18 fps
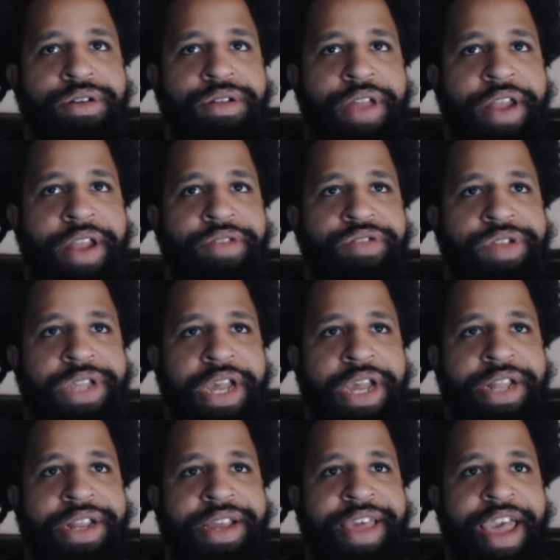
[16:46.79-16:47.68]
Lando's just
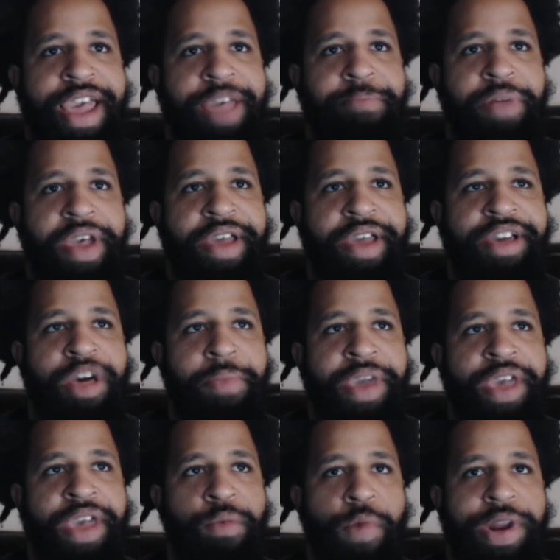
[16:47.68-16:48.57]
sticking to the game plan,
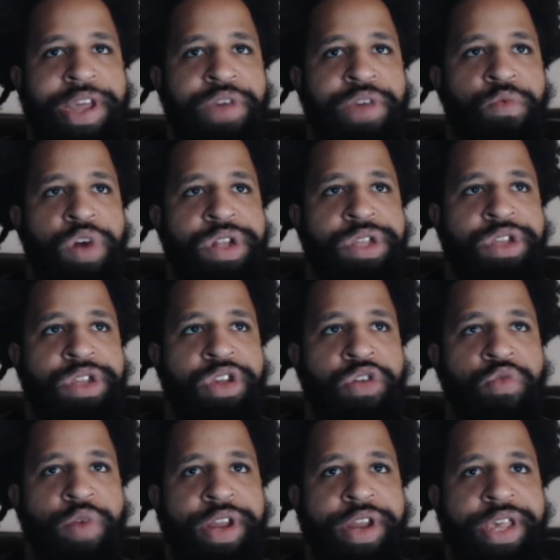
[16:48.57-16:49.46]
coming in when he wants to,
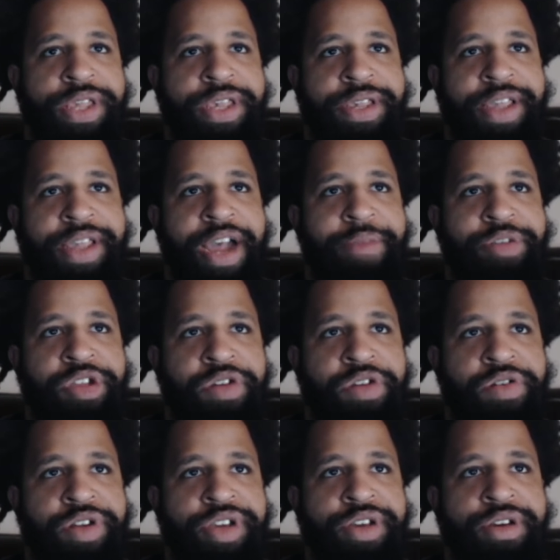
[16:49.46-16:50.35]
when he sees the
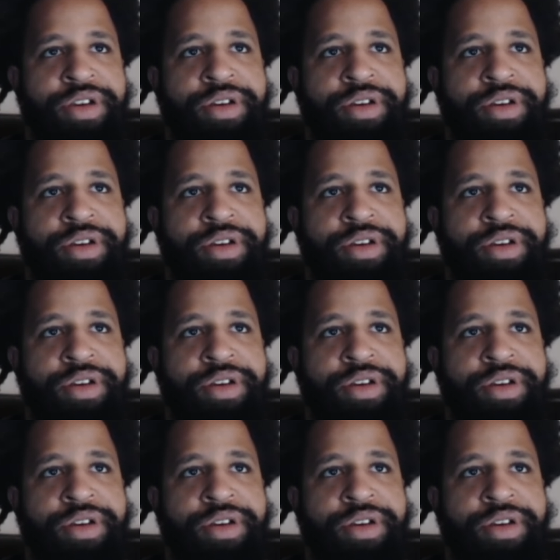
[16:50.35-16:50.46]
opportunity,